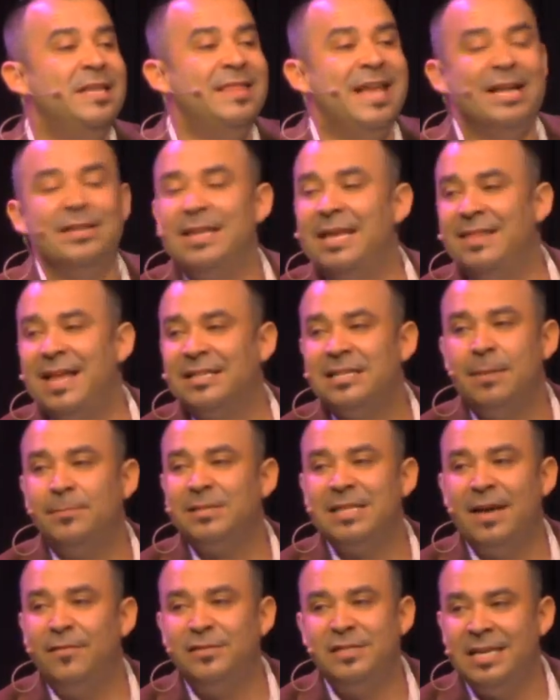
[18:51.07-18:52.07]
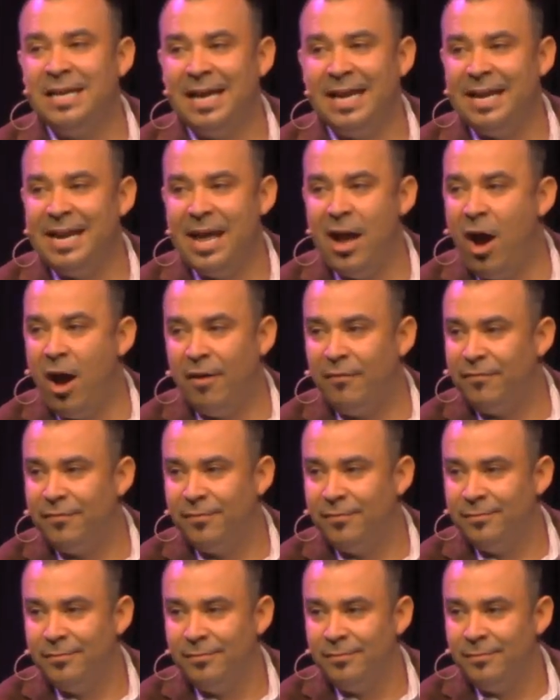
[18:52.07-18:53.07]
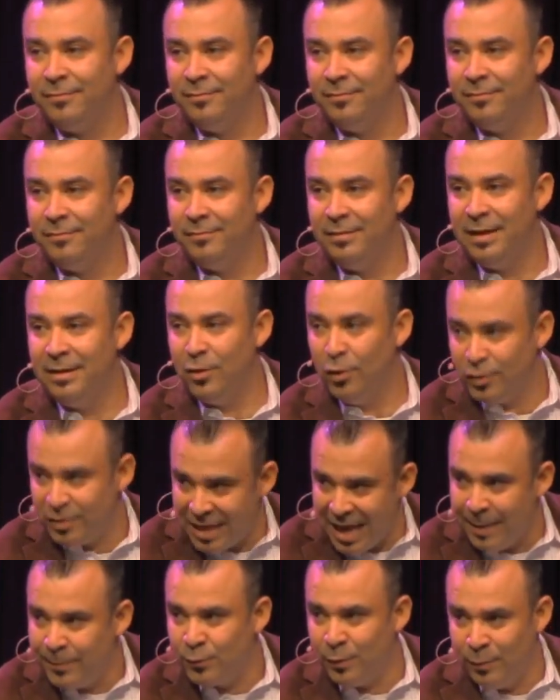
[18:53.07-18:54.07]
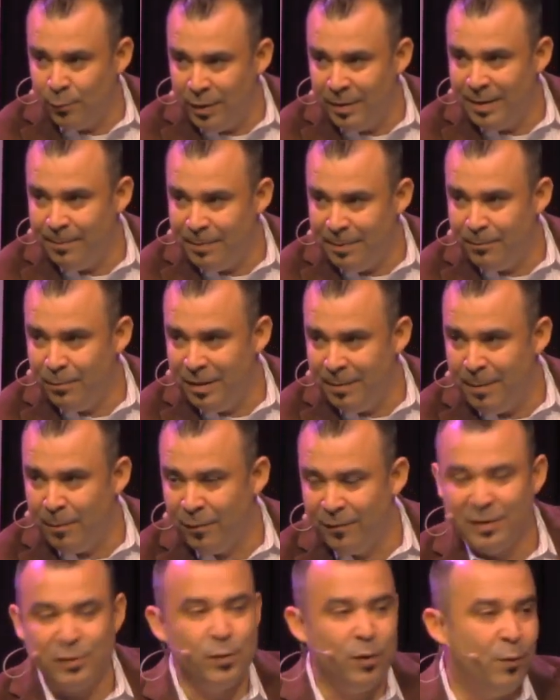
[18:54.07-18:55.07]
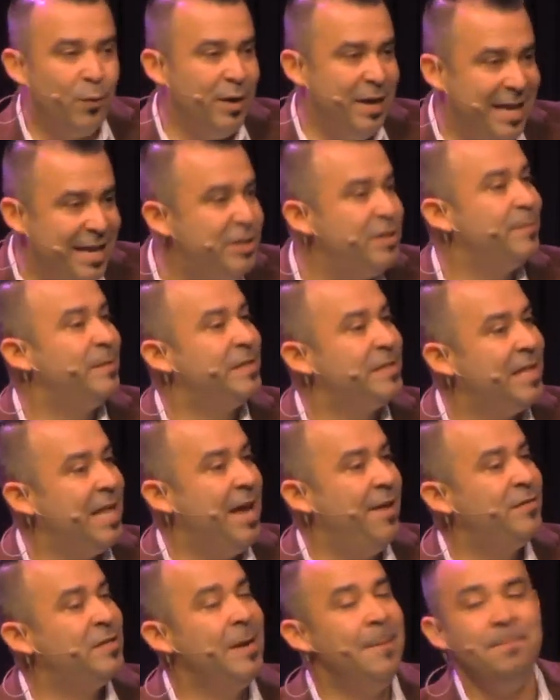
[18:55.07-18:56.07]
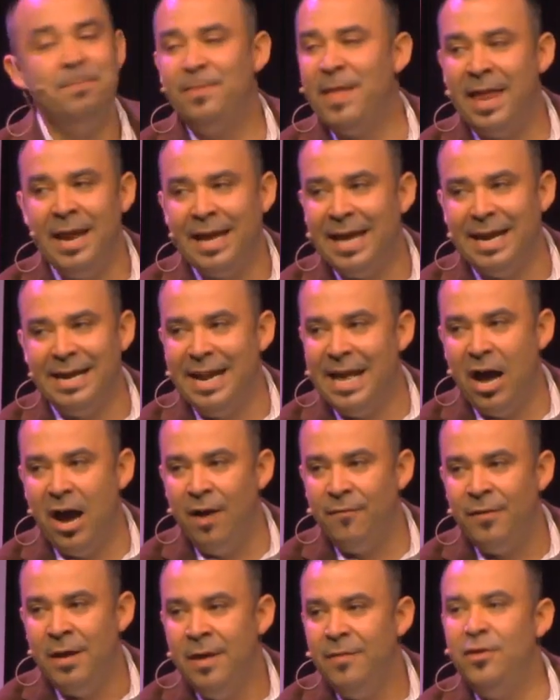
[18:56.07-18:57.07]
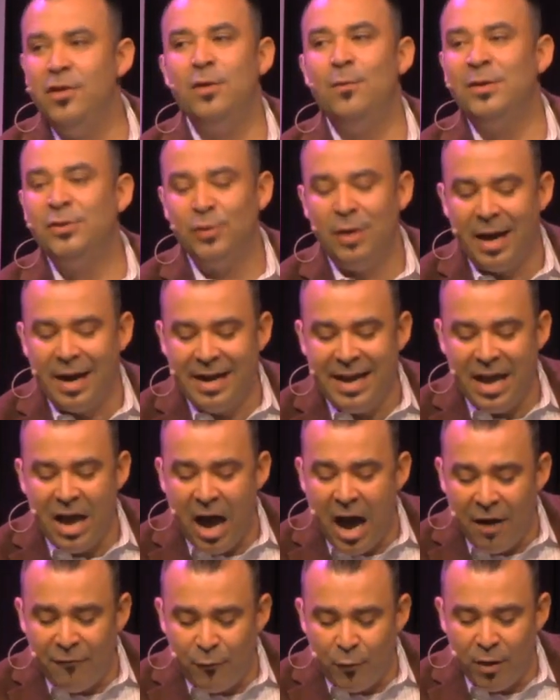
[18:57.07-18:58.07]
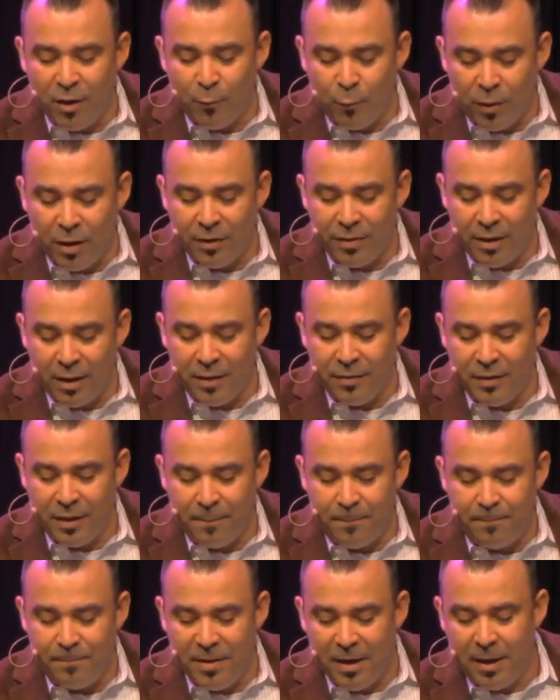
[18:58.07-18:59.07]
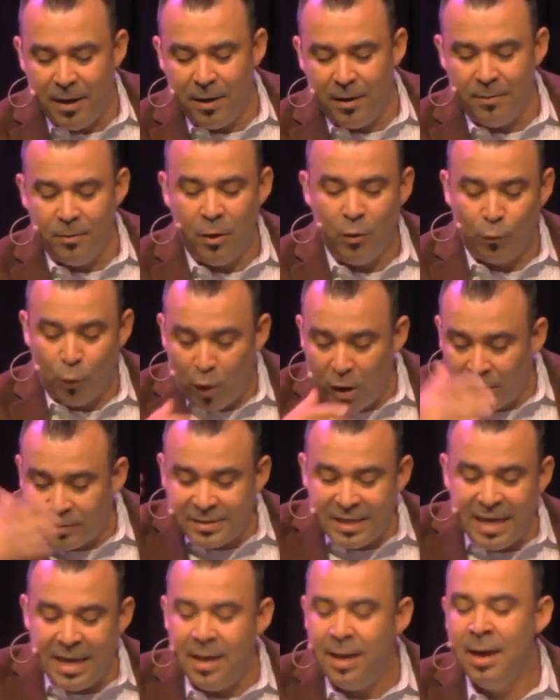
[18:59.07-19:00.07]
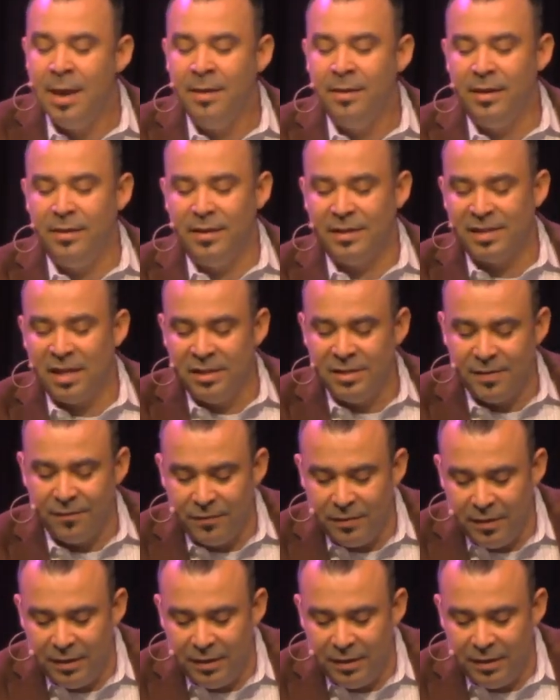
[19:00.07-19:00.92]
in that, in that time, slaves didn't get a day off. In those times when, when, when the people of Israel were in Egypt, the slaves, they didn't get a day off. The only ones who got a day off were, were the, the, the royalty, the, the sons of